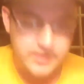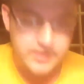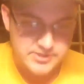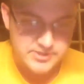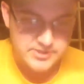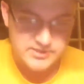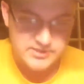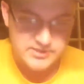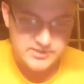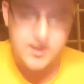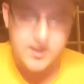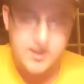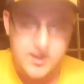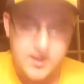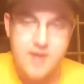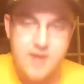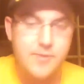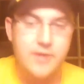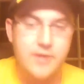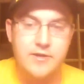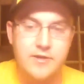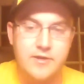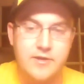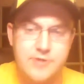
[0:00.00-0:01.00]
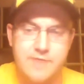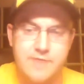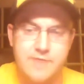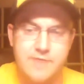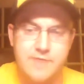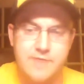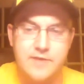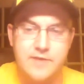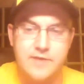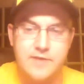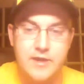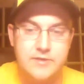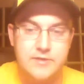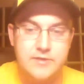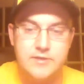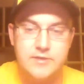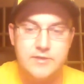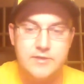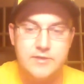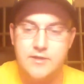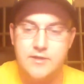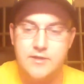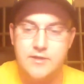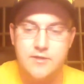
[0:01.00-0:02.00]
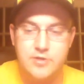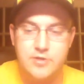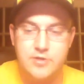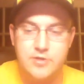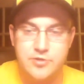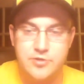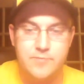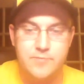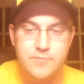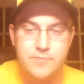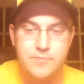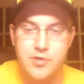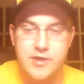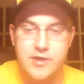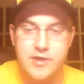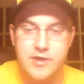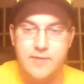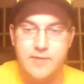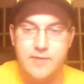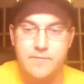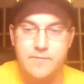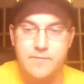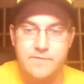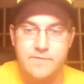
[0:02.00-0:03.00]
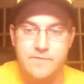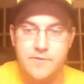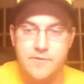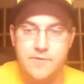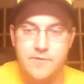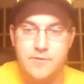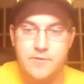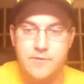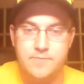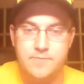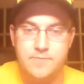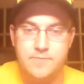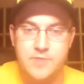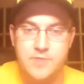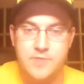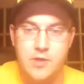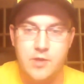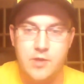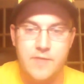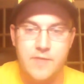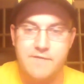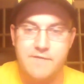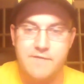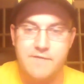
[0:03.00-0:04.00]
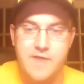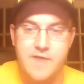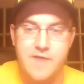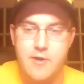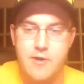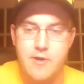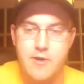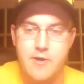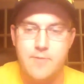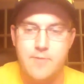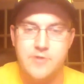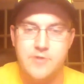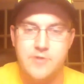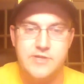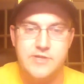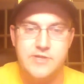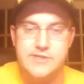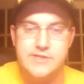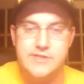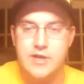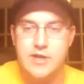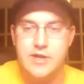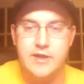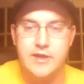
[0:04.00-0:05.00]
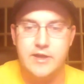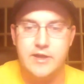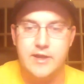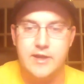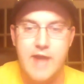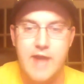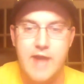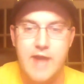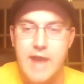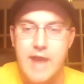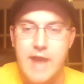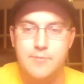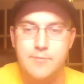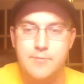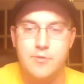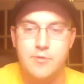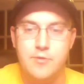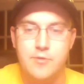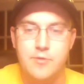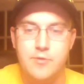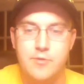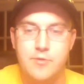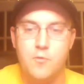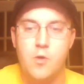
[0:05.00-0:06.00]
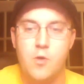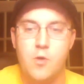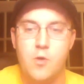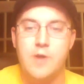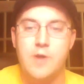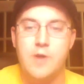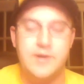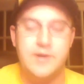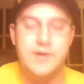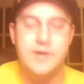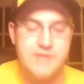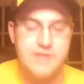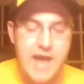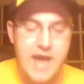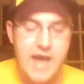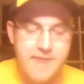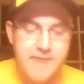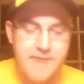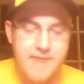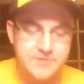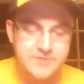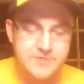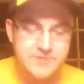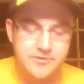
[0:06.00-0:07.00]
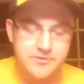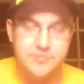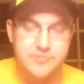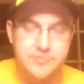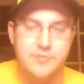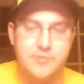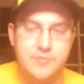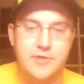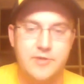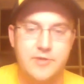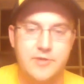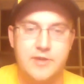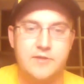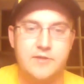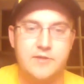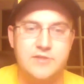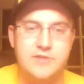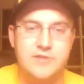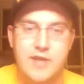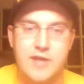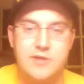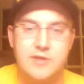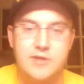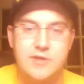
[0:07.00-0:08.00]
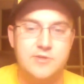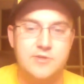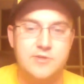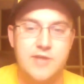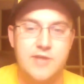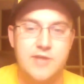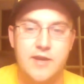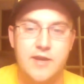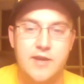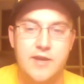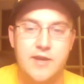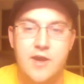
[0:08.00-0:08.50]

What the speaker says: a lock button on DraftKings. You can book him for, that fire emoji. He's going to get it. 8.1 is absolutely ridiculous. Like you said,